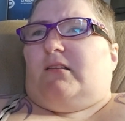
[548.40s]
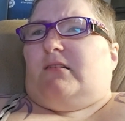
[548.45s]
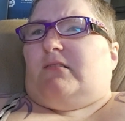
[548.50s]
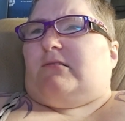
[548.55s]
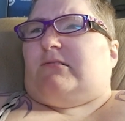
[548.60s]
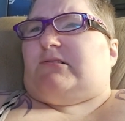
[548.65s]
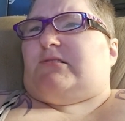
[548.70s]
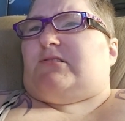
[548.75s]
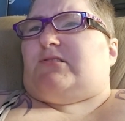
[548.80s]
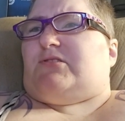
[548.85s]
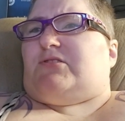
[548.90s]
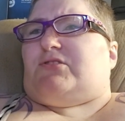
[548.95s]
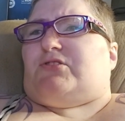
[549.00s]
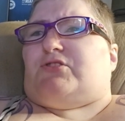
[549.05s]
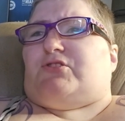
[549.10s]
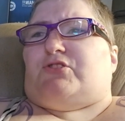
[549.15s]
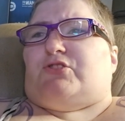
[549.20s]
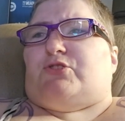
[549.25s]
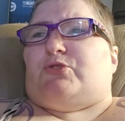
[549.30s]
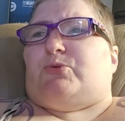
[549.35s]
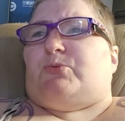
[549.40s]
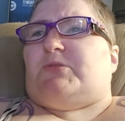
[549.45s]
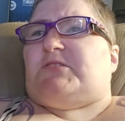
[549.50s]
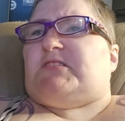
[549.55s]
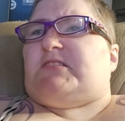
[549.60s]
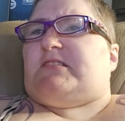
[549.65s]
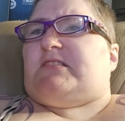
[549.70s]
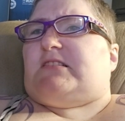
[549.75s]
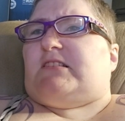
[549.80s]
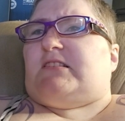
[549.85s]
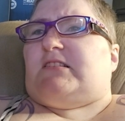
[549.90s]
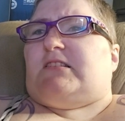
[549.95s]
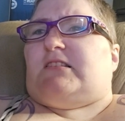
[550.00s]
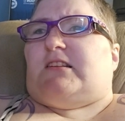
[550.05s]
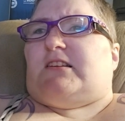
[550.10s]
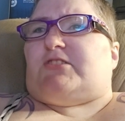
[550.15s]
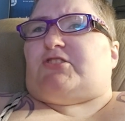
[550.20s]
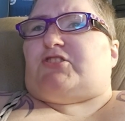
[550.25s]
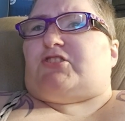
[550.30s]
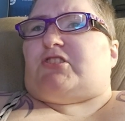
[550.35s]
The stew was
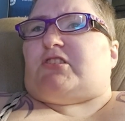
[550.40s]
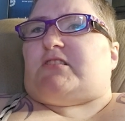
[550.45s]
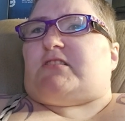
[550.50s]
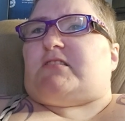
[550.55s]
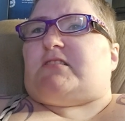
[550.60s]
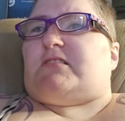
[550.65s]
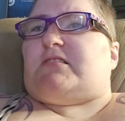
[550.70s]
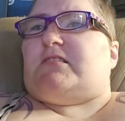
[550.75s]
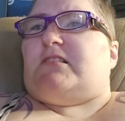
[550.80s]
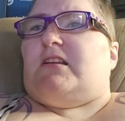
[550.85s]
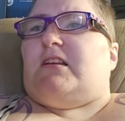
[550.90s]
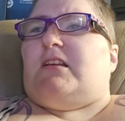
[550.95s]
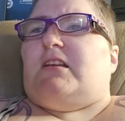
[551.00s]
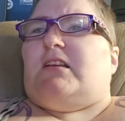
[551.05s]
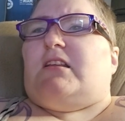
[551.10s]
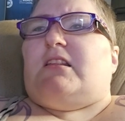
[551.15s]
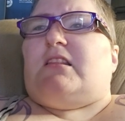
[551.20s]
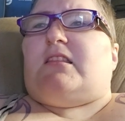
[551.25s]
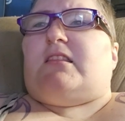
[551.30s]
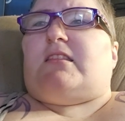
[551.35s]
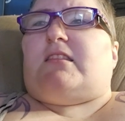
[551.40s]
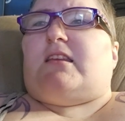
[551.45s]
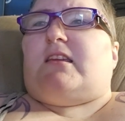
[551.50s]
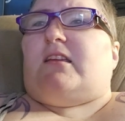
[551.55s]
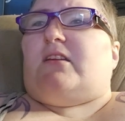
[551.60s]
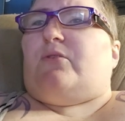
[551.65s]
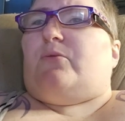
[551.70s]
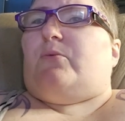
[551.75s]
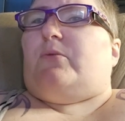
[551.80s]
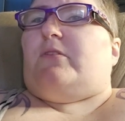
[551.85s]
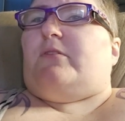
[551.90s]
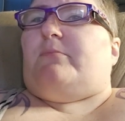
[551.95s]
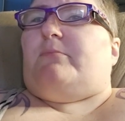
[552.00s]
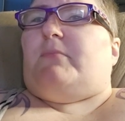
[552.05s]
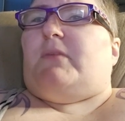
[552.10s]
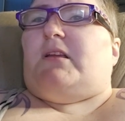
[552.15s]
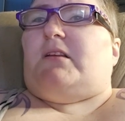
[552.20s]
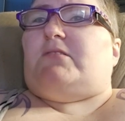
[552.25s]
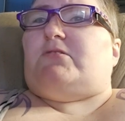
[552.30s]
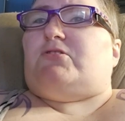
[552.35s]
delicious, thick with
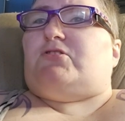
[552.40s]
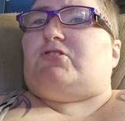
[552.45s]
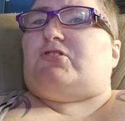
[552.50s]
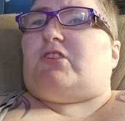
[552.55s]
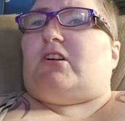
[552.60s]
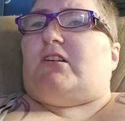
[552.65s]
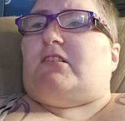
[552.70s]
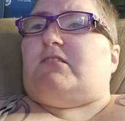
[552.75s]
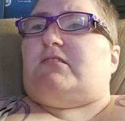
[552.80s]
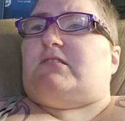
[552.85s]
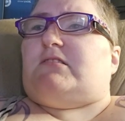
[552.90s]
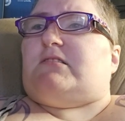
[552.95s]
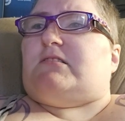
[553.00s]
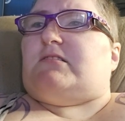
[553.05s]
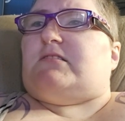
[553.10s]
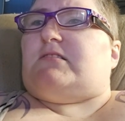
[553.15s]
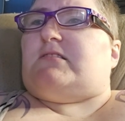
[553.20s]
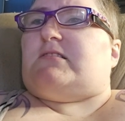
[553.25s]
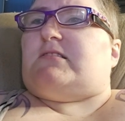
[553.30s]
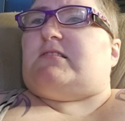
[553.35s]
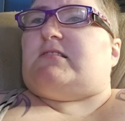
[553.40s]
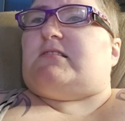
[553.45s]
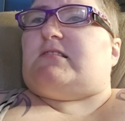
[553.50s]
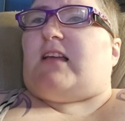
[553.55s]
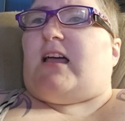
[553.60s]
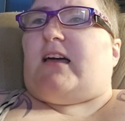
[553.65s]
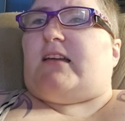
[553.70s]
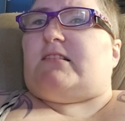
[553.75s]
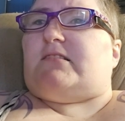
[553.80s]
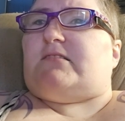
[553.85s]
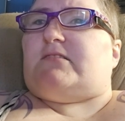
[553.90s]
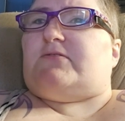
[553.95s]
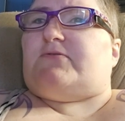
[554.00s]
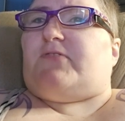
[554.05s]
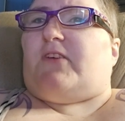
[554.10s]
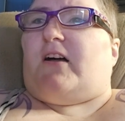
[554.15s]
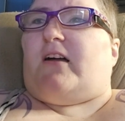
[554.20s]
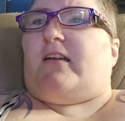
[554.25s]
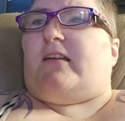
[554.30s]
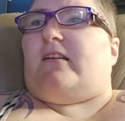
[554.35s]
meat chunks and
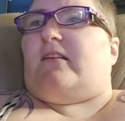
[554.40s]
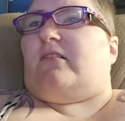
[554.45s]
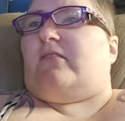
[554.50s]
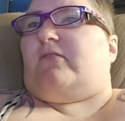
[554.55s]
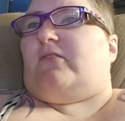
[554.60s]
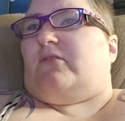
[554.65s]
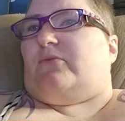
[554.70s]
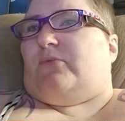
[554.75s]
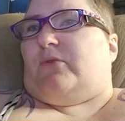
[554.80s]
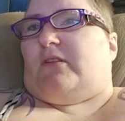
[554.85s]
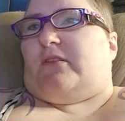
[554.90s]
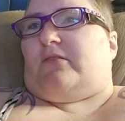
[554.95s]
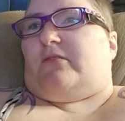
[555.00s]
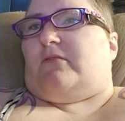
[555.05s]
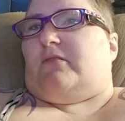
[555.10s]
satisfying with